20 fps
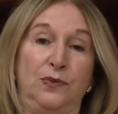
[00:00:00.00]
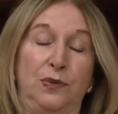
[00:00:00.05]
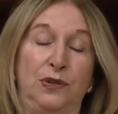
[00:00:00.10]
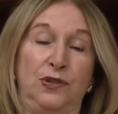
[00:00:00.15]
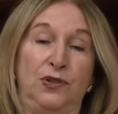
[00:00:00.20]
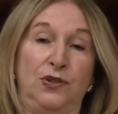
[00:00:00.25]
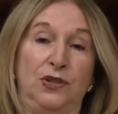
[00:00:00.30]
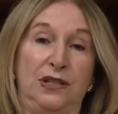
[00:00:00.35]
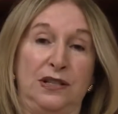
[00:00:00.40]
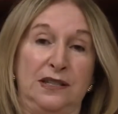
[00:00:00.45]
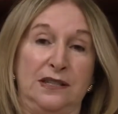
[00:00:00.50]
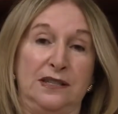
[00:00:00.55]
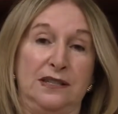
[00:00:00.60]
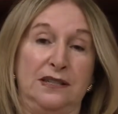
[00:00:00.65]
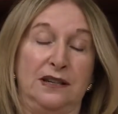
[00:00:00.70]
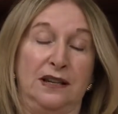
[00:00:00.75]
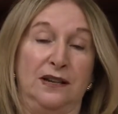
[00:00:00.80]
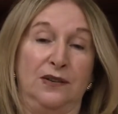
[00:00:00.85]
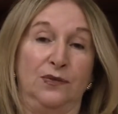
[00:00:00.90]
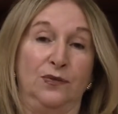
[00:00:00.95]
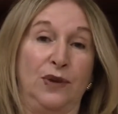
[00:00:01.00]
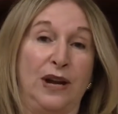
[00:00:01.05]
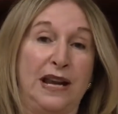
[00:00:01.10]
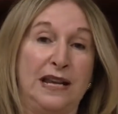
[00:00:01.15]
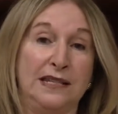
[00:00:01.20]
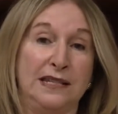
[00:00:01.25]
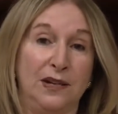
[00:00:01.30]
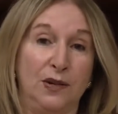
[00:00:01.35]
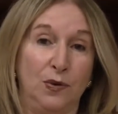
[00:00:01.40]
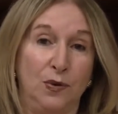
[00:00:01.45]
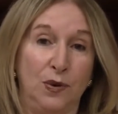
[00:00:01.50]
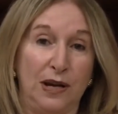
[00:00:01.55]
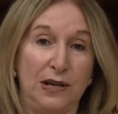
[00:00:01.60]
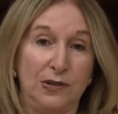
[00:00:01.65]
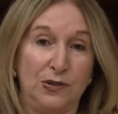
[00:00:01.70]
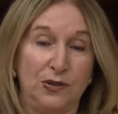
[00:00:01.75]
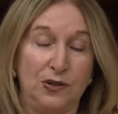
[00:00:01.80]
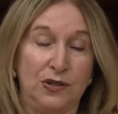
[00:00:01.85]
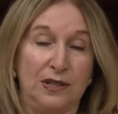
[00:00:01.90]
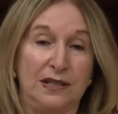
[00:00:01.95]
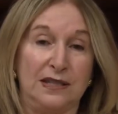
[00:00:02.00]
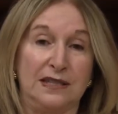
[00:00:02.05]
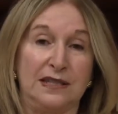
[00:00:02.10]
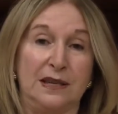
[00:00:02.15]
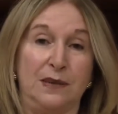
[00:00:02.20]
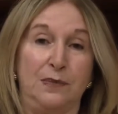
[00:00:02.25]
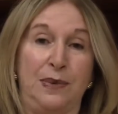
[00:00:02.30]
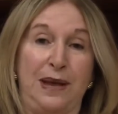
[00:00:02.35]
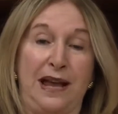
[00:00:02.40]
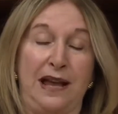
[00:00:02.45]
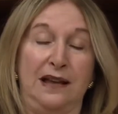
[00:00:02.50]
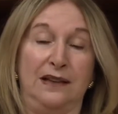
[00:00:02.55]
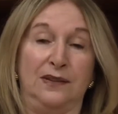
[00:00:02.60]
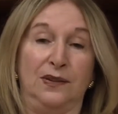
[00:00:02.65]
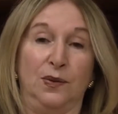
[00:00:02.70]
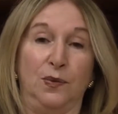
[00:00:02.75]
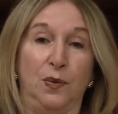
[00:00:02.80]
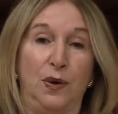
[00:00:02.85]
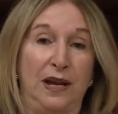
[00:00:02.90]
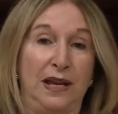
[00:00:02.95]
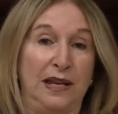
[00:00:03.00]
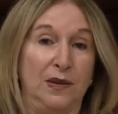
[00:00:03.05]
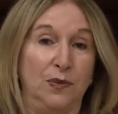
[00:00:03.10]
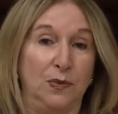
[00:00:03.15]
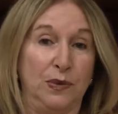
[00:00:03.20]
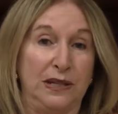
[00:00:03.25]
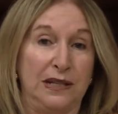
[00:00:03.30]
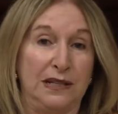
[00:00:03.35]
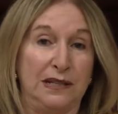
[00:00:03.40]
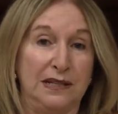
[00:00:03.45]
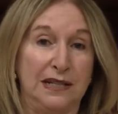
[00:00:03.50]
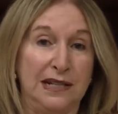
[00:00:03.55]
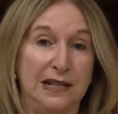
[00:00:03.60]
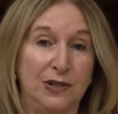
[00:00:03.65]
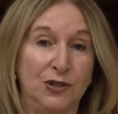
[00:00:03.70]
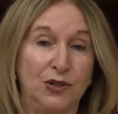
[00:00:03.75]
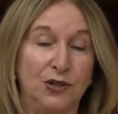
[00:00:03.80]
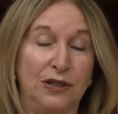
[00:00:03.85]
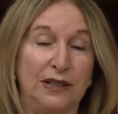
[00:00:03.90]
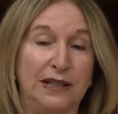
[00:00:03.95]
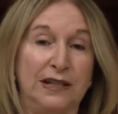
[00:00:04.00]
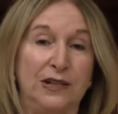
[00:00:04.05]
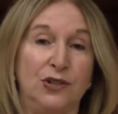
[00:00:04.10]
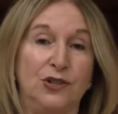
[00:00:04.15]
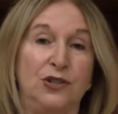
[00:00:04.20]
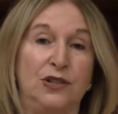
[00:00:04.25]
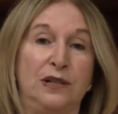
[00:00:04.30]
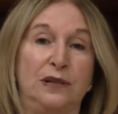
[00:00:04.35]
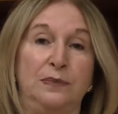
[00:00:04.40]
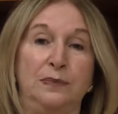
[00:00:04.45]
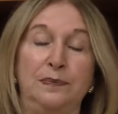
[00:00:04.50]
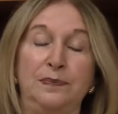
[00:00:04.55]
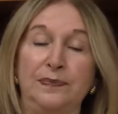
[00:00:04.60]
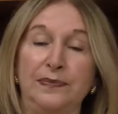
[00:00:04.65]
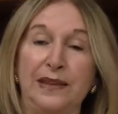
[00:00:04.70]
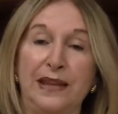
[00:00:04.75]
which is raising questions about the way we teach leadership,